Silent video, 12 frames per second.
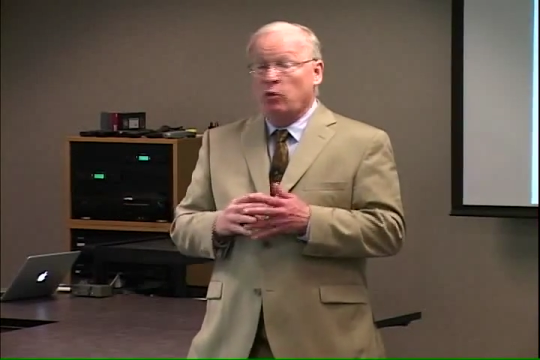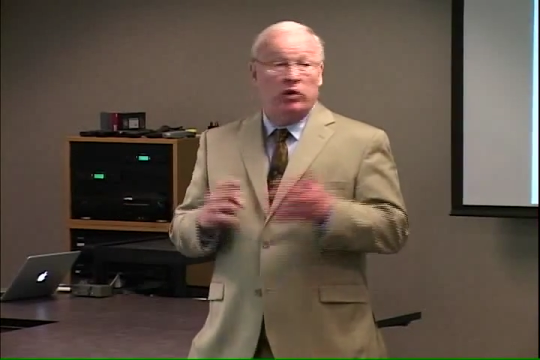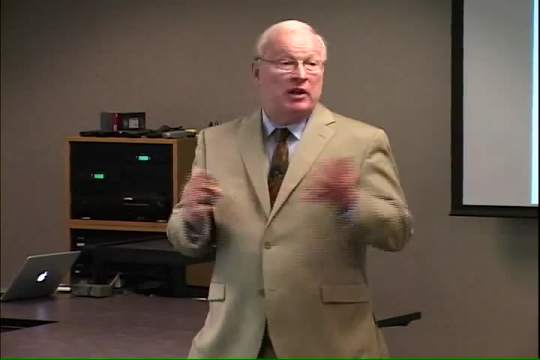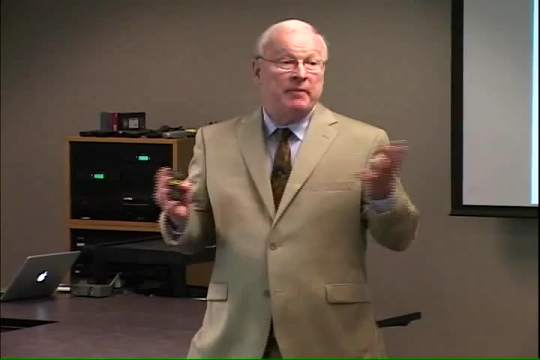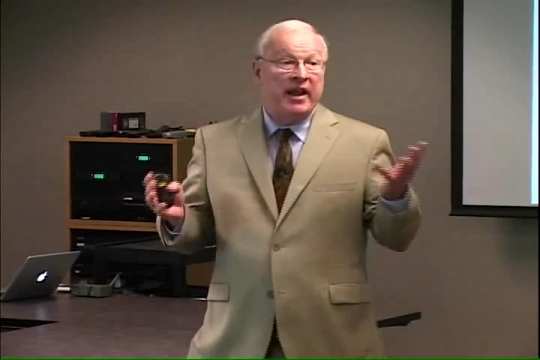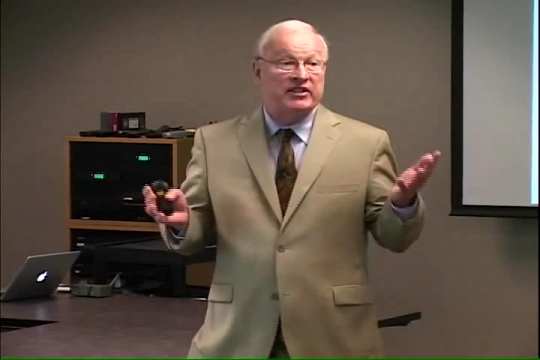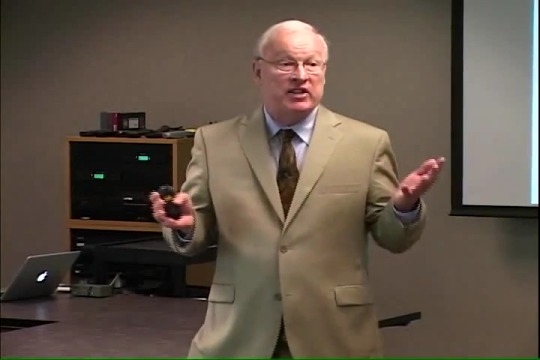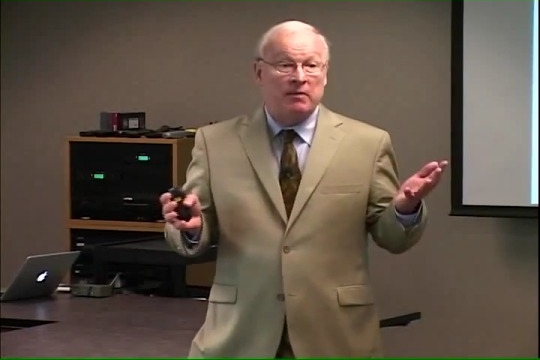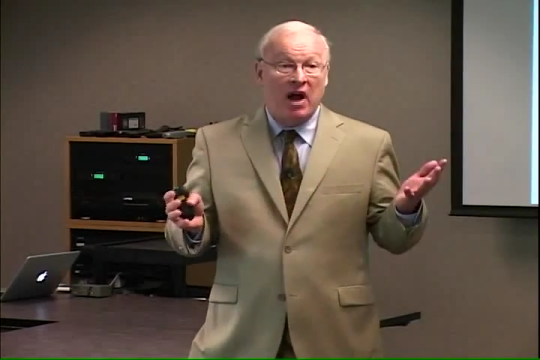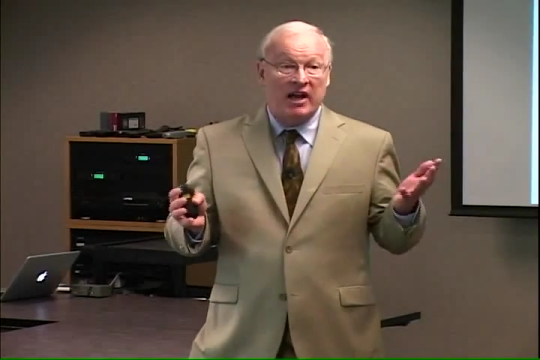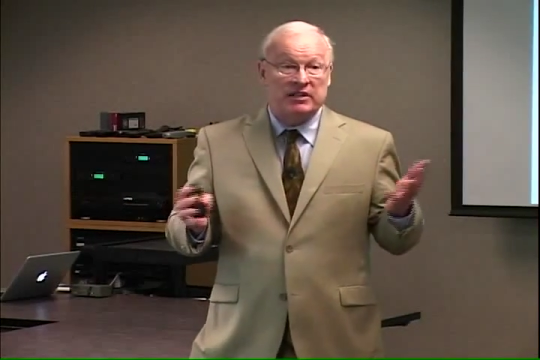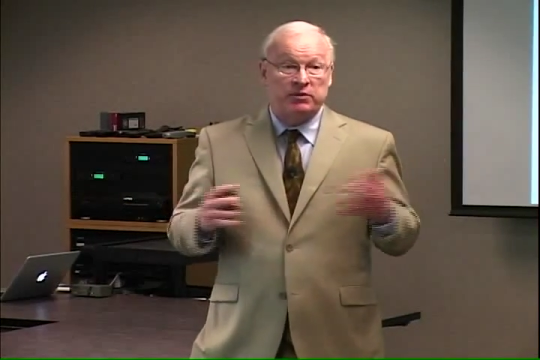Will it make
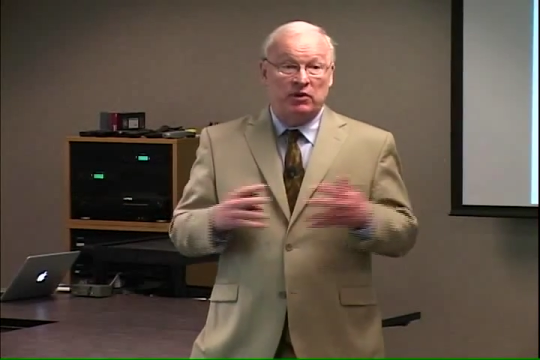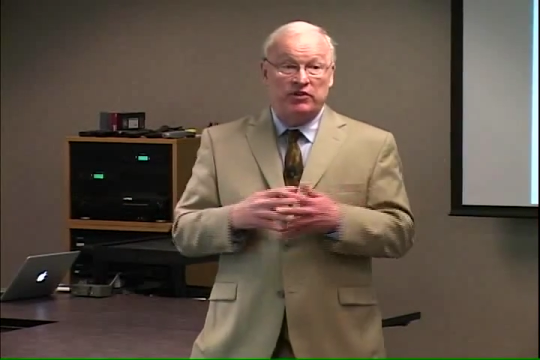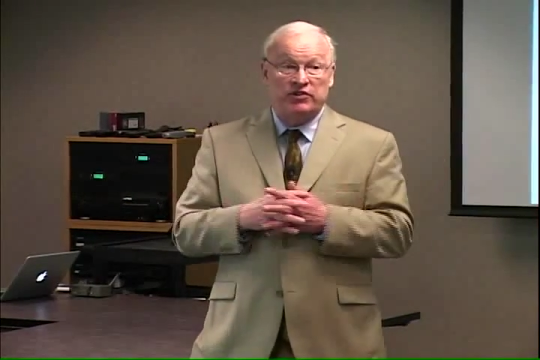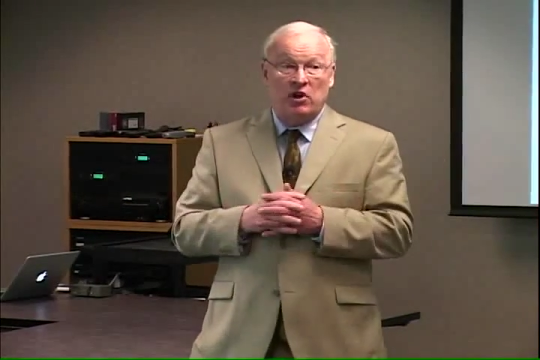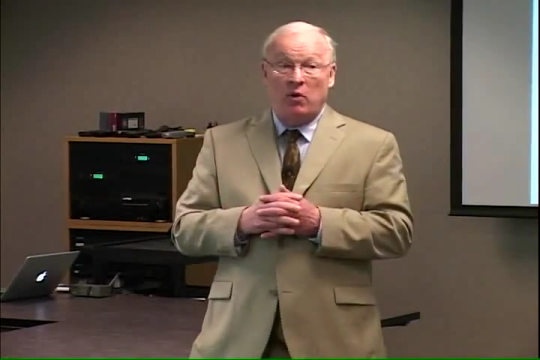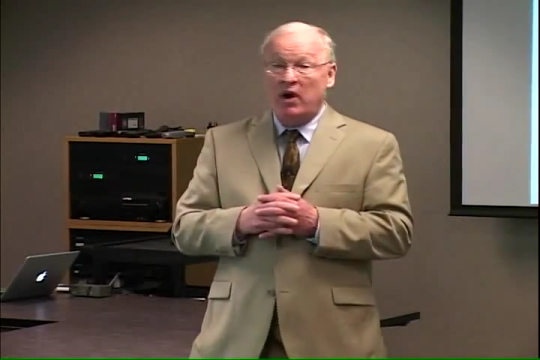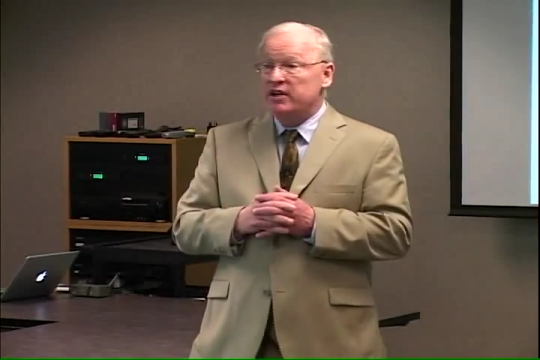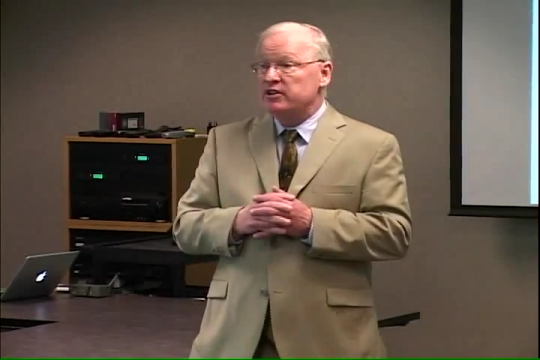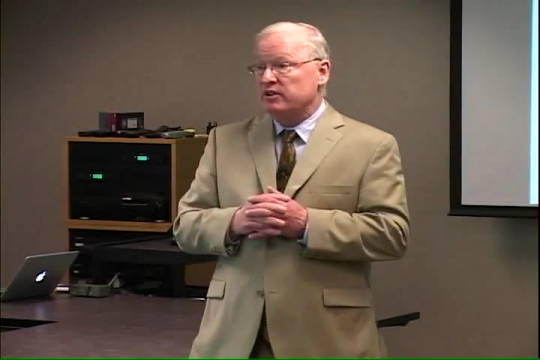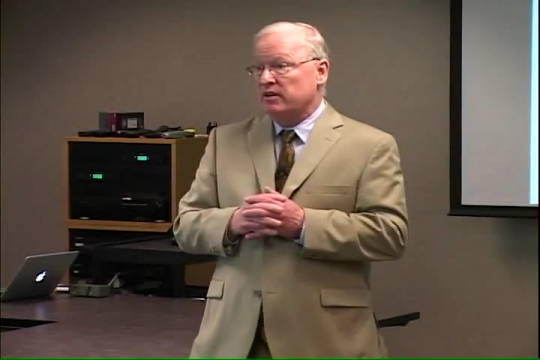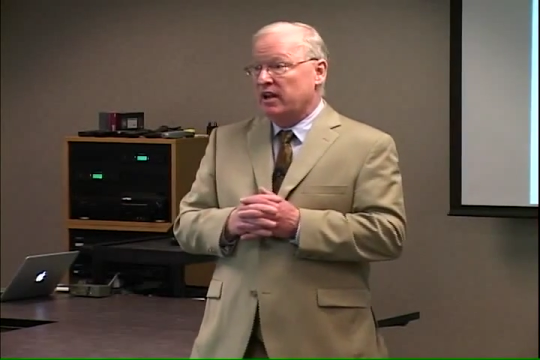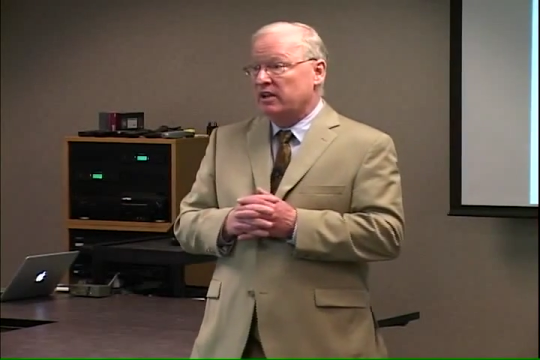some hospitals go
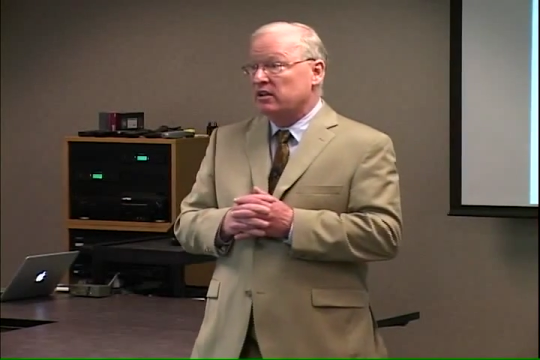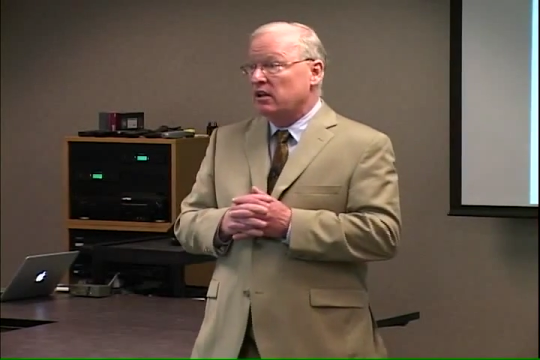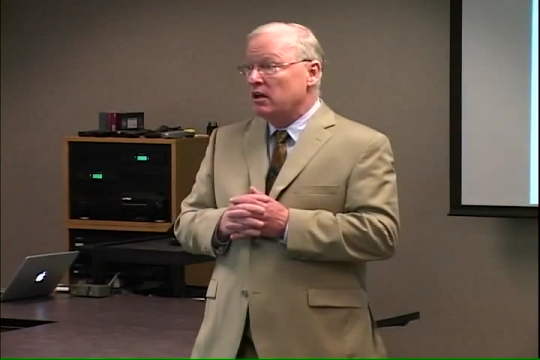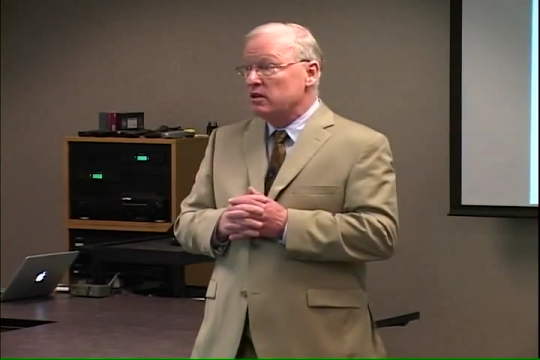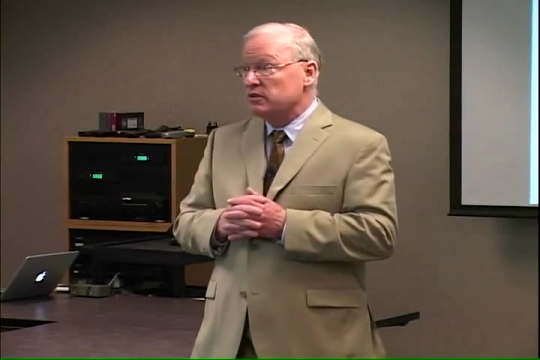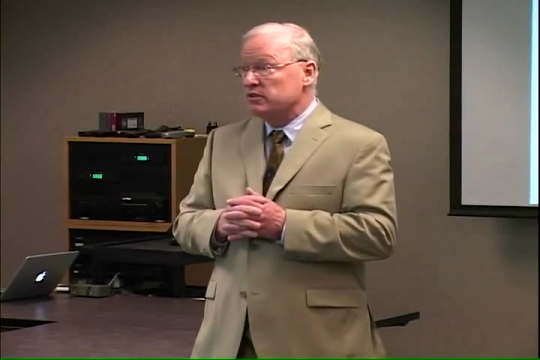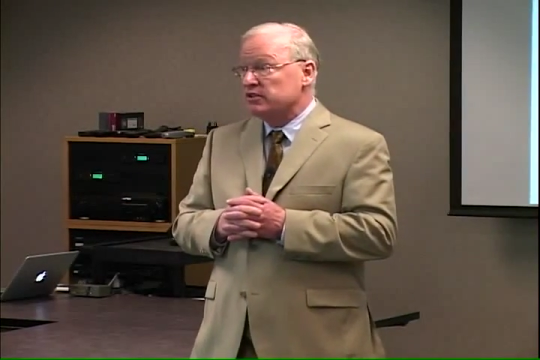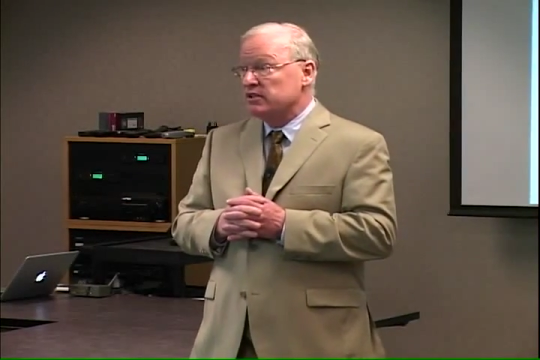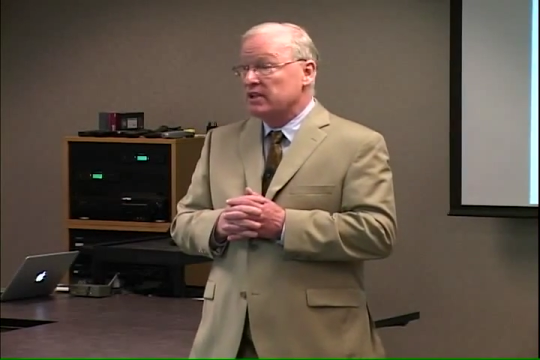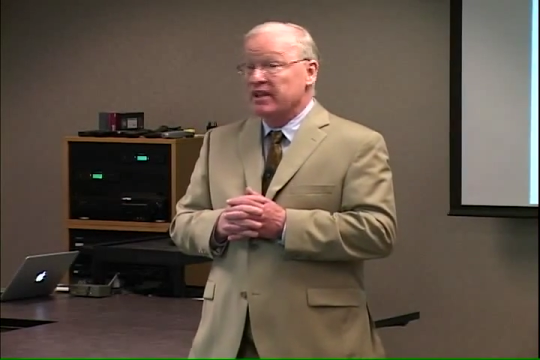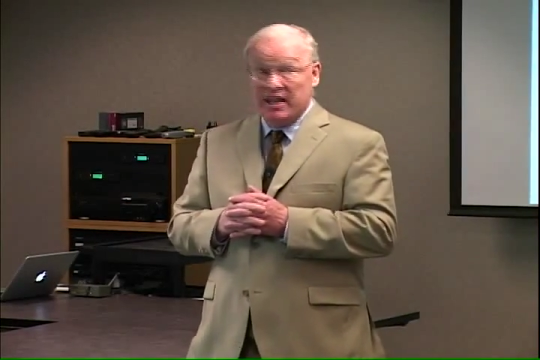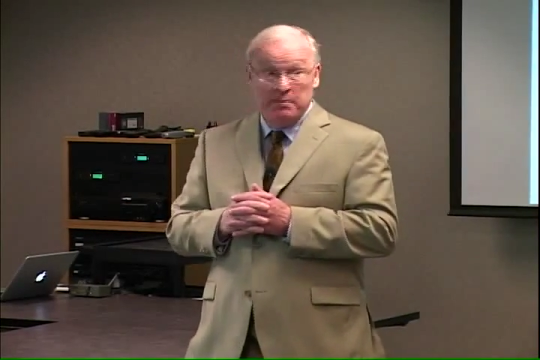under and close?
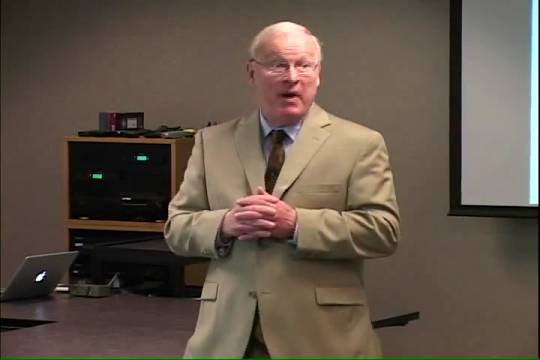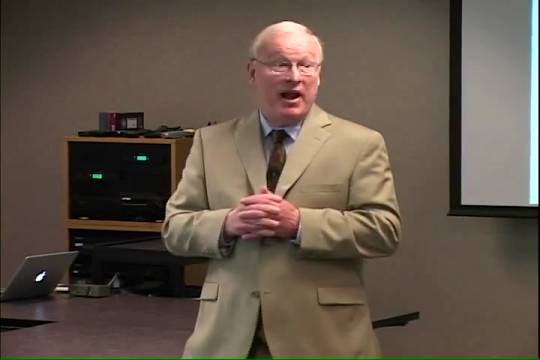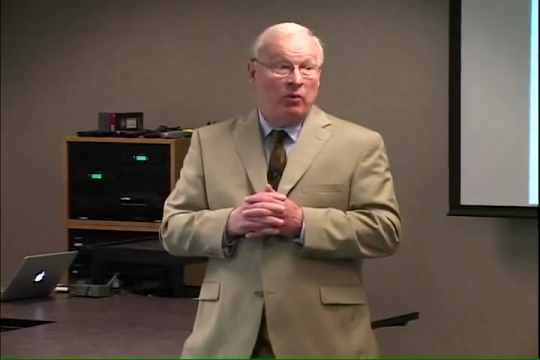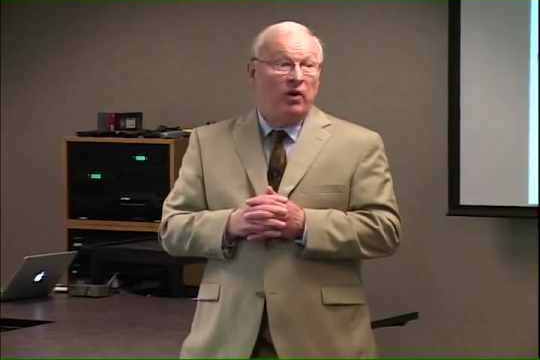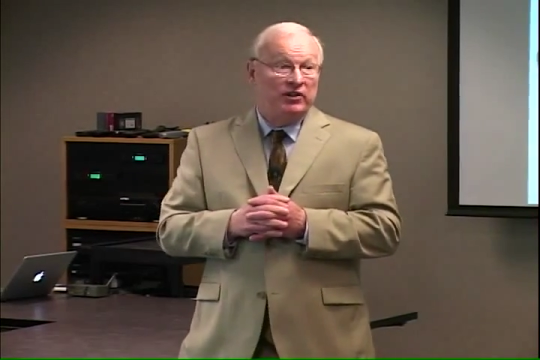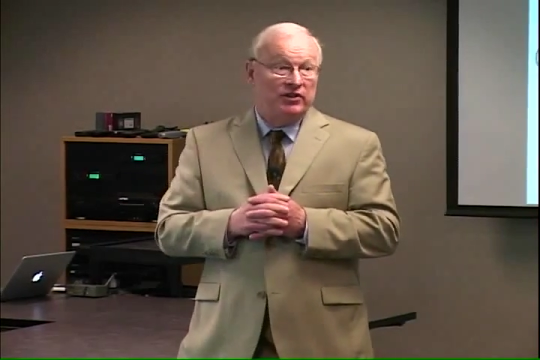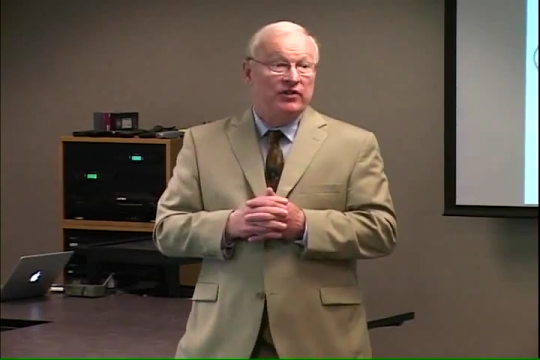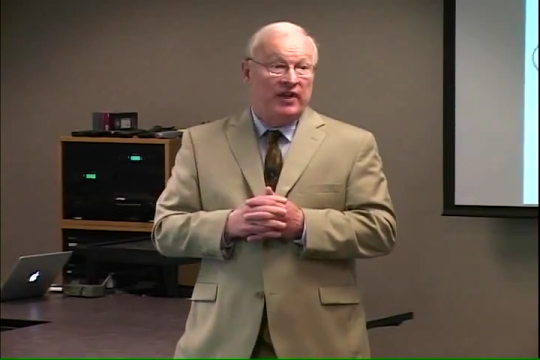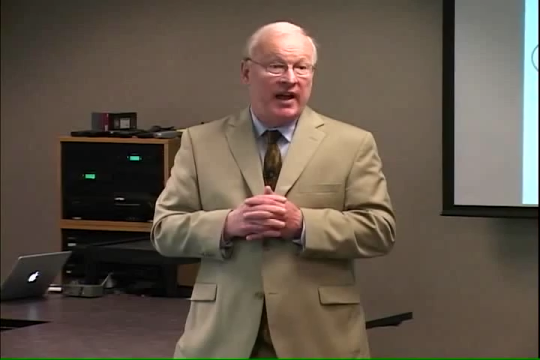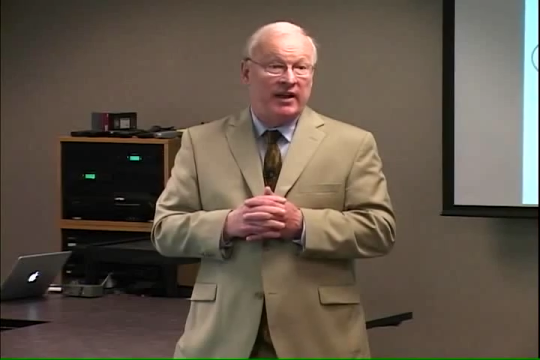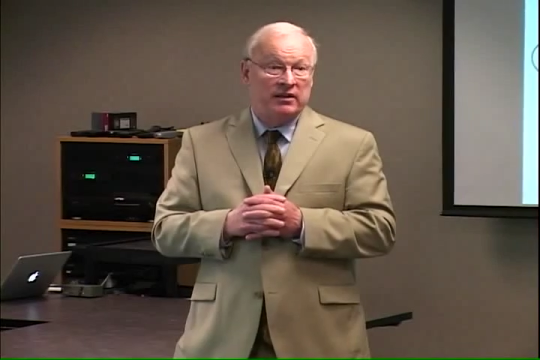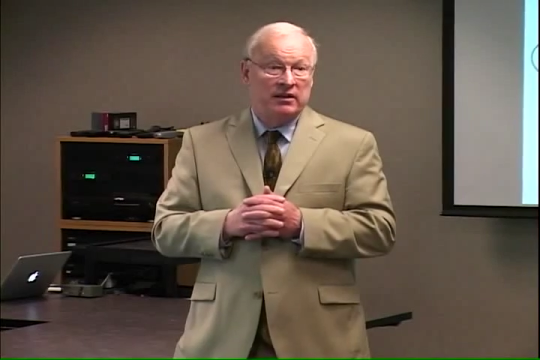It might well do
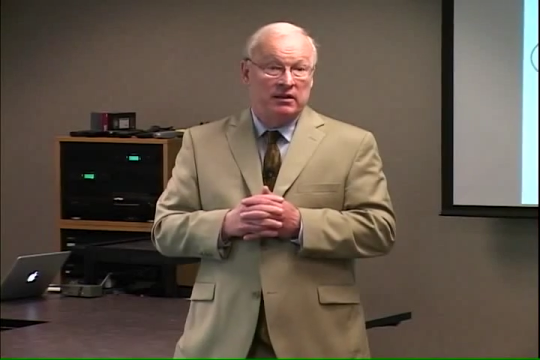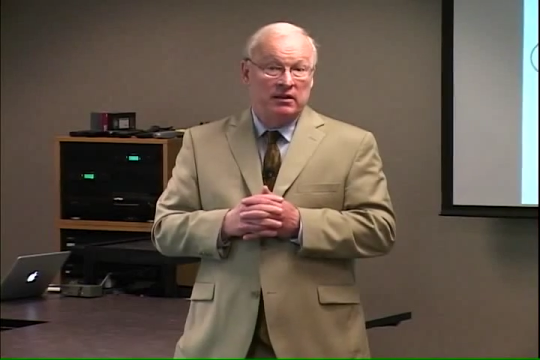that.